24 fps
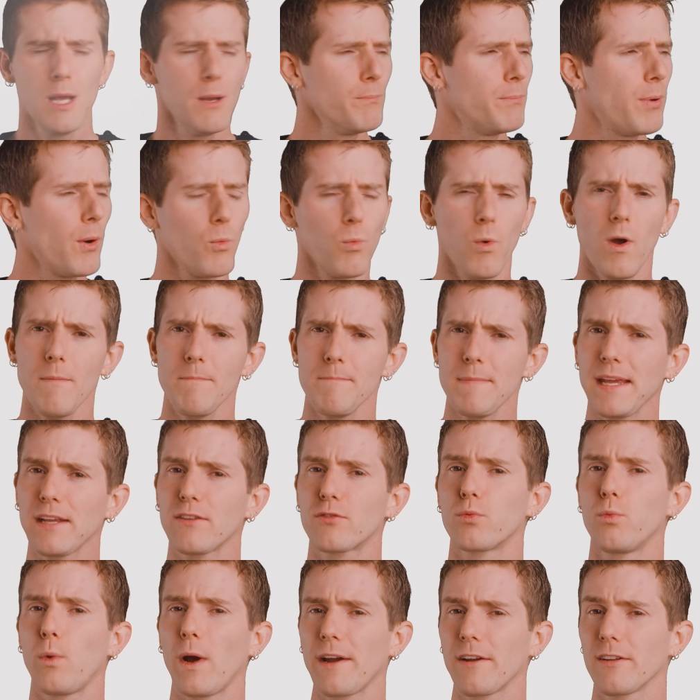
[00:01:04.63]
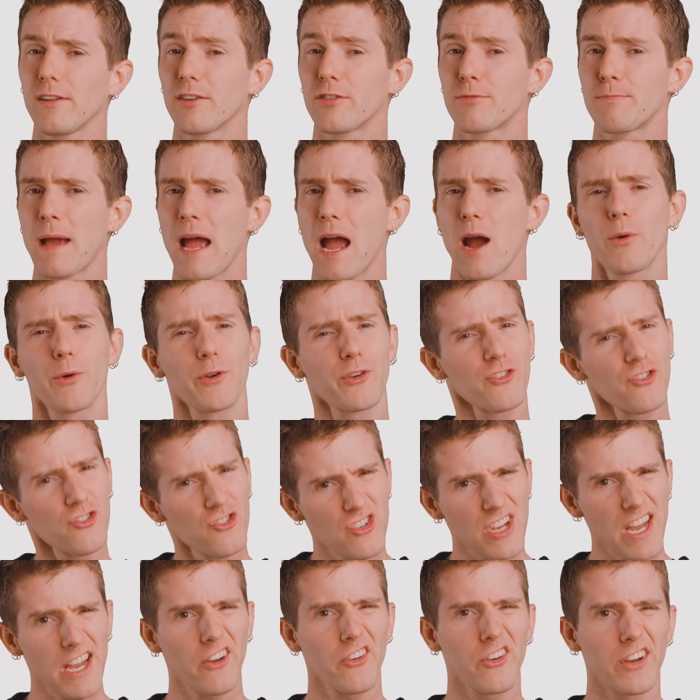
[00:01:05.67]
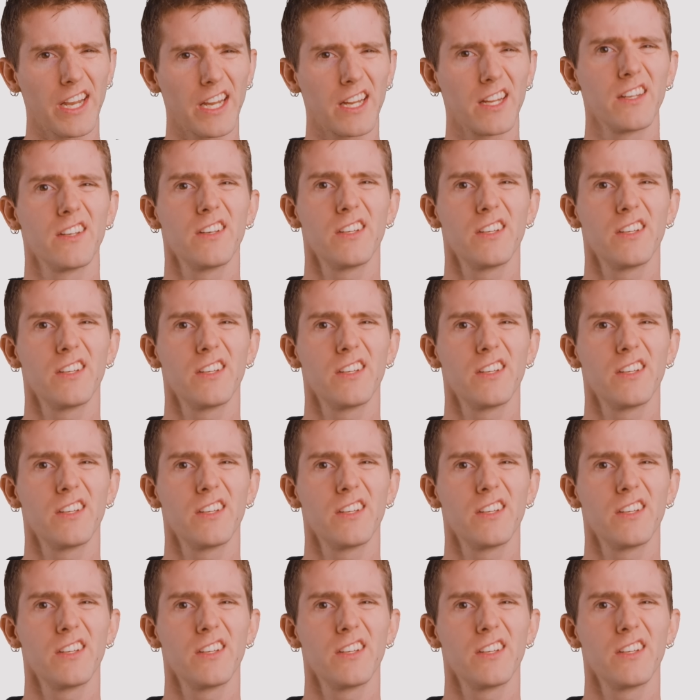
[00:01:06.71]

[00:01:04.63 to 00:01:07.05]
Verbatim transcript: But what makes wireless power sharing